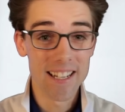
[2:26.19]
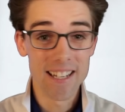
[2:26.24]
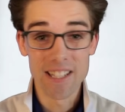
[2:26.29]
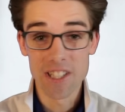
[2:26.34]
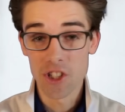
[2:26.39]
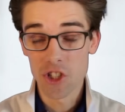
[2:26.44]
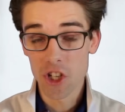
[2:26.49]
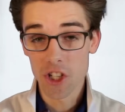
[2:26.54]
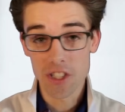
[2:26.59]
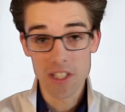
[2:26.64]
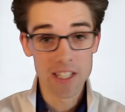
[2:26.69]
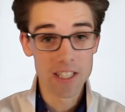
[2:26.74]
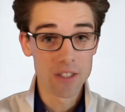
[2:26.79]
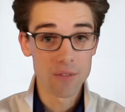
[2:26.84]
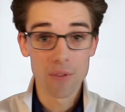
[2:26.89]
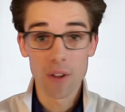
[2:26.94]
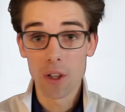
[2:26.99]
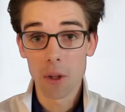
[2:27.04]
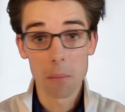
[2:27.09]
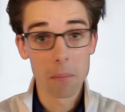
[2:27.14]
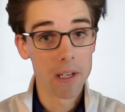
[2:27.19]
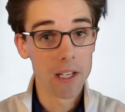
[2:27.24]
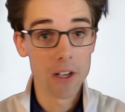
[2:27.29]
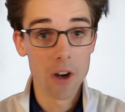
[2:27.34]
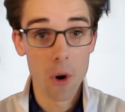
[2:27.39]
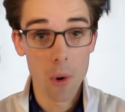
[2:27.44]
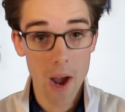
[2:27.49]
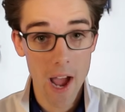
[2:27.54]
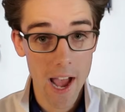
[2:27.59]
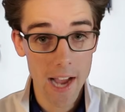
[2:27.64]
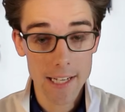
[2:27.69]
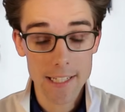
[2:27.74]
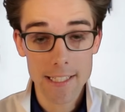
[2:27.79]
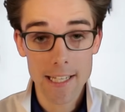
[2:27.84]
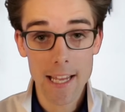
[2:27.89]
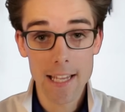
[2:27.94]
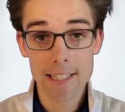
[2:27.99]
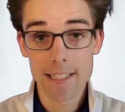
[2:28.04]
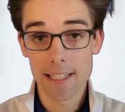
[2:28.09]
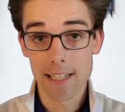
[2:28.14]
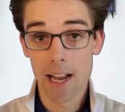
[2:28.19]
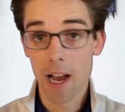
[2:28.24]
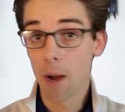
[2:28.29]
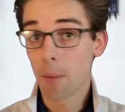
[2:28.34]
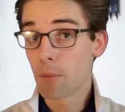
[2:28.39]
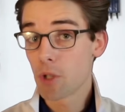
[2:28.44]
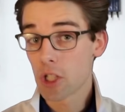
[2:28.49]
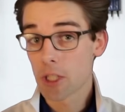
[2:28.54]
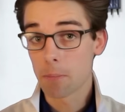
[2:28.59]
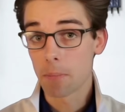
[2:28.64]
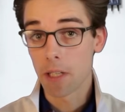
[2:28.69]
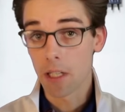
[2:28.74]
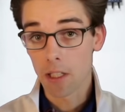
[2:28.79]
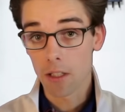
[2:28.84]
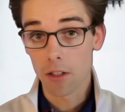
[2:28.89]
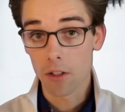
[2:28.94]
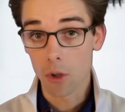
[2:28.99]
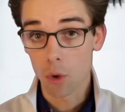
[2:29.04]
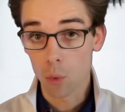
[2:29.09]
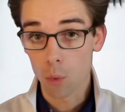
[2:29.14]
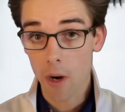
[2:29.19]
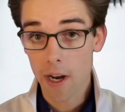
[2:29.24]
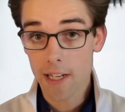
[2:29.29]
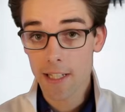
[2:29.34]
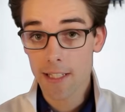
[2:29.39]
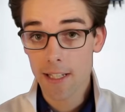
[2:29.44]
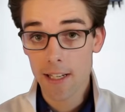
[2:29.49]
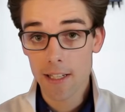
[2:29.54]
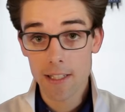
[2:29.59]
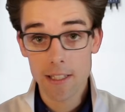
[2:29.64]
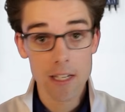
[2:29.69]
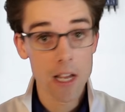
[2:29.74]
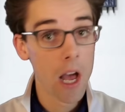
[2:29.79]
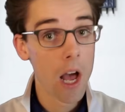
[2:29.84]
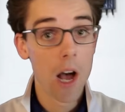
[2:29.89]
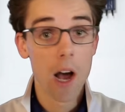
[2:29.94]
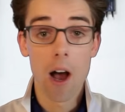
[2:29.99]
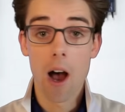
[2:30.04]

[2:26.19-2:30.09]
is just his Filipino accent and I'm just being a little racist,